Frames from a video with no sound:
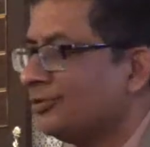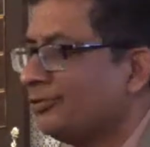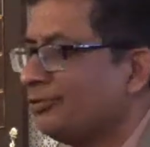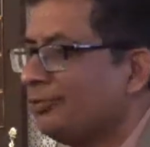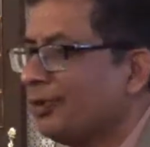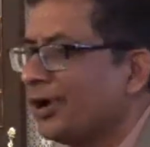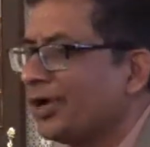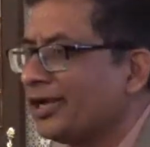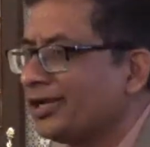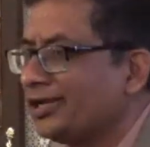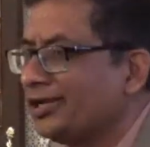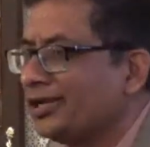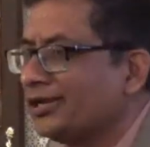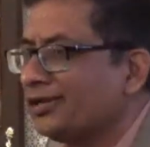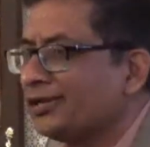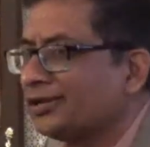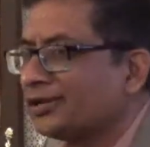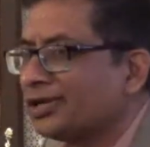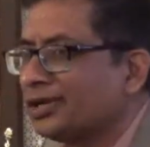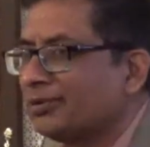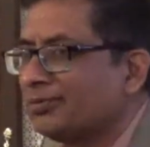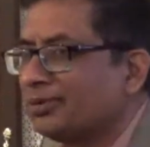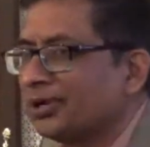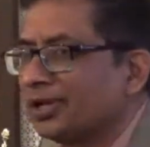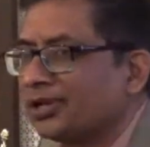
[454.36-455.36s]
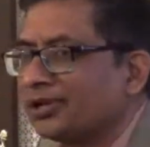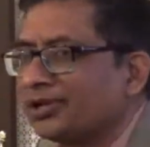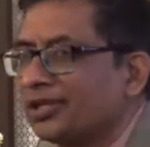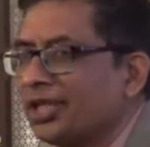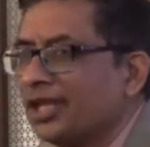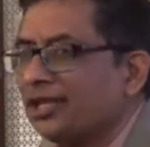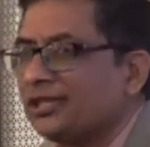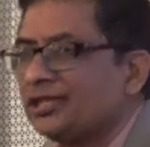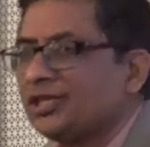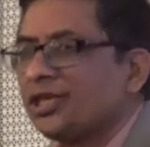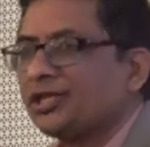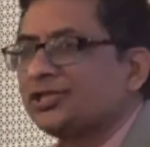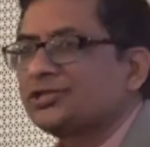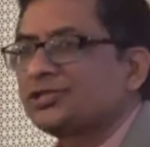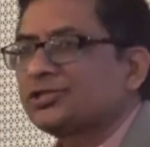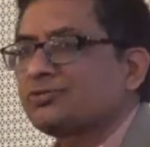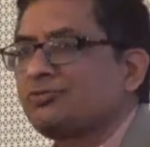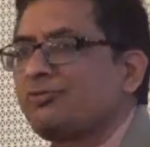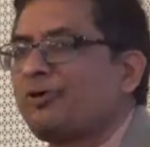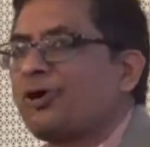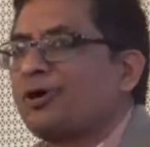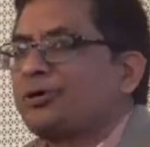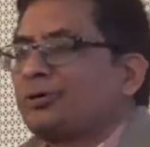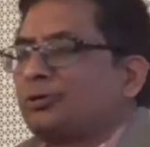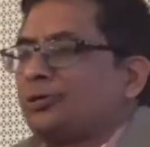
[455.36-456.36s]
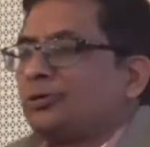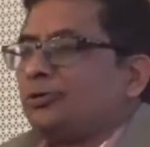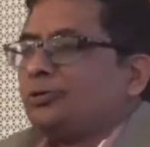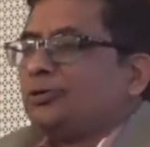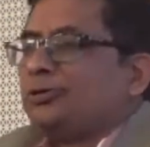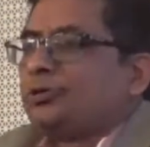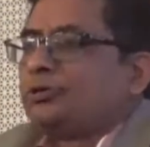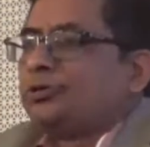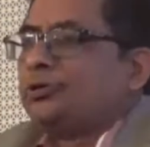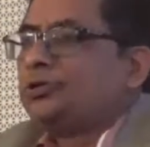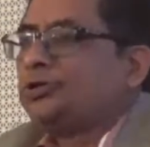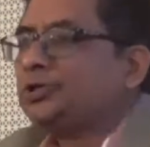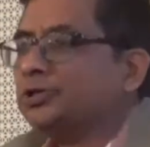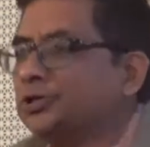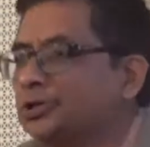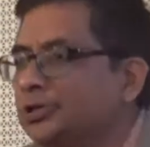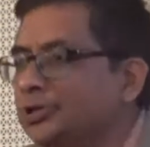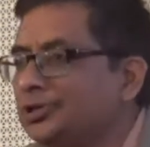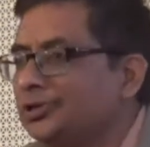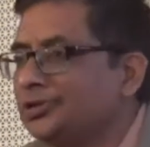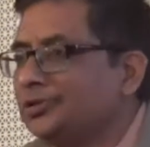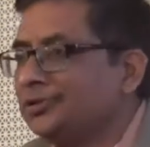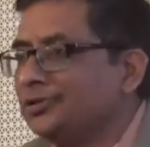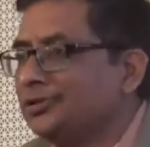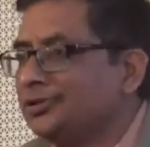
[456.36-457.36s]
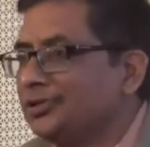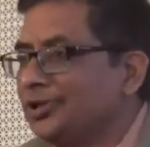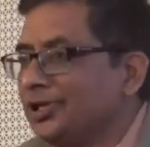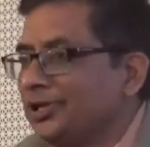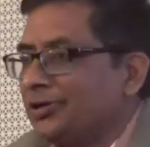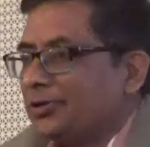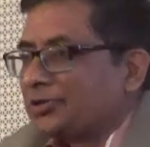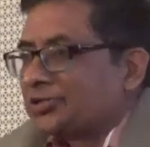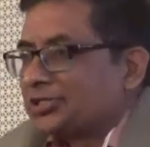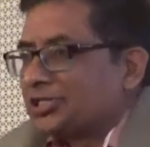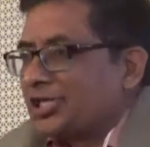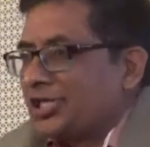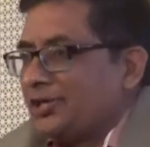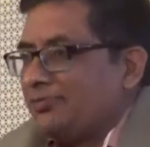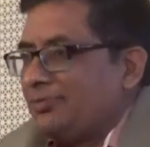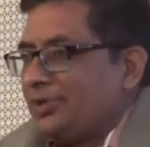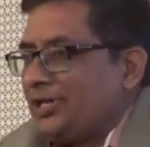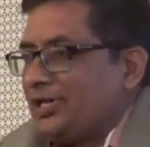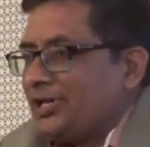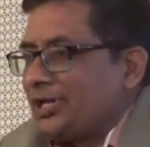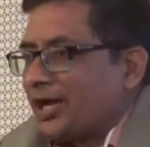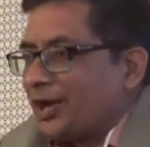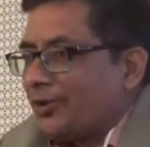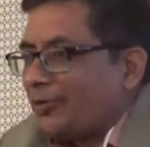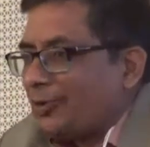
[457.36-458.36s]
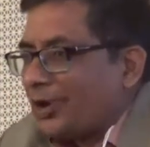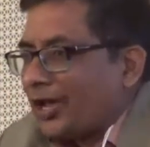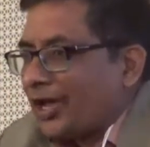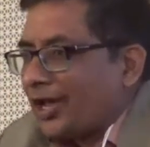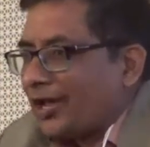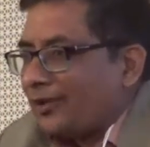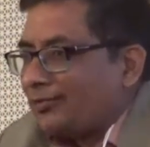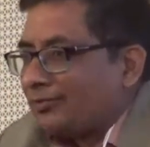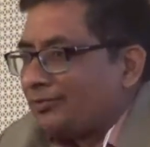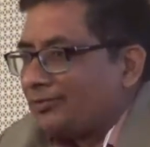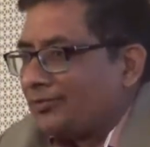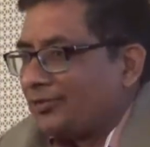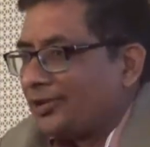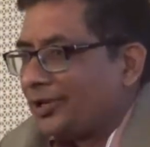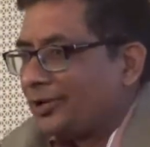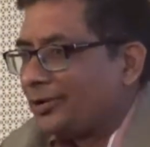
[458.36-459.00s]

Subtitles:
White guilt, liberal. They just want to look good. See me how I am.